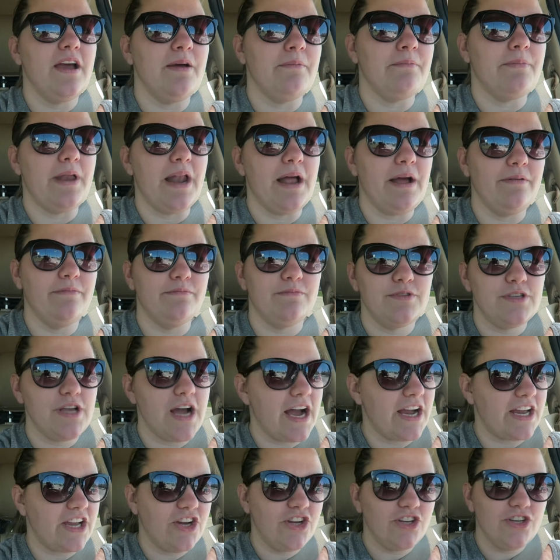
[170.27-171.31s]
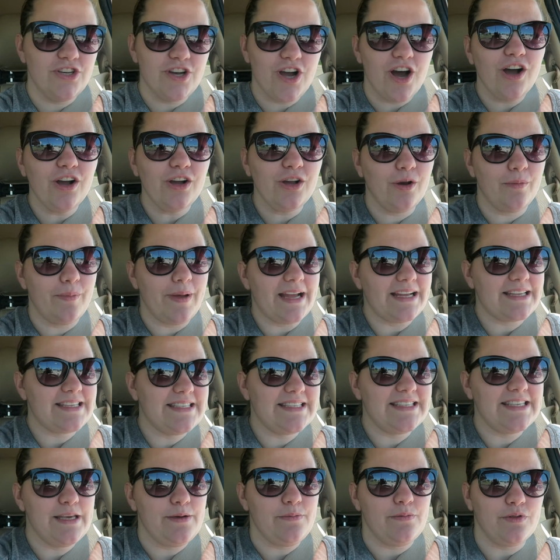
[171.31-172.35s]
But I could not go back to
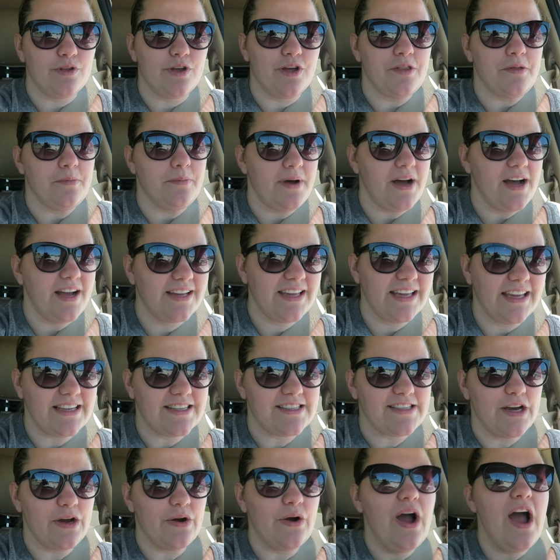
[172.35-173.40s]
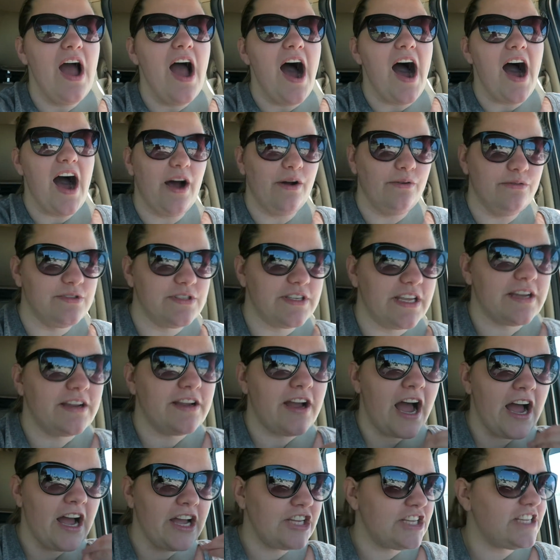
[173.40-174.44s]
sleep with all the barking, so I was
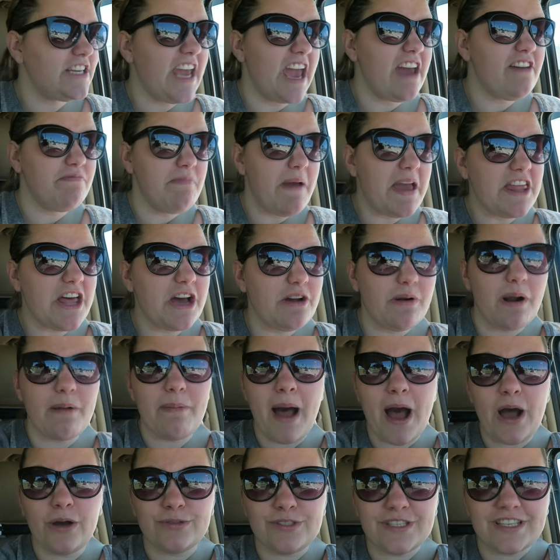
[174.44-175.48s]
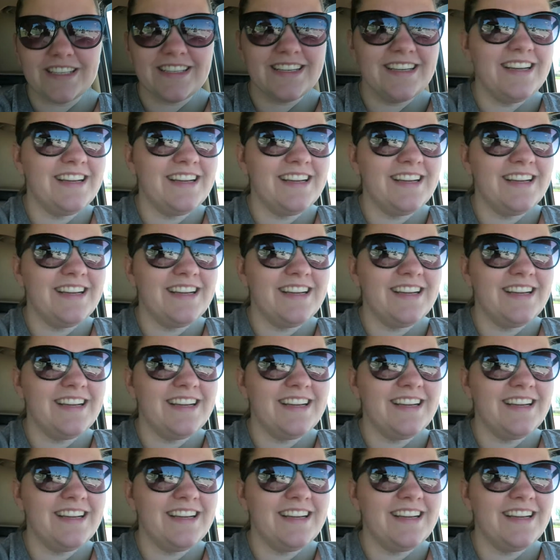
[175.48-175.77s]
like, give me the remote.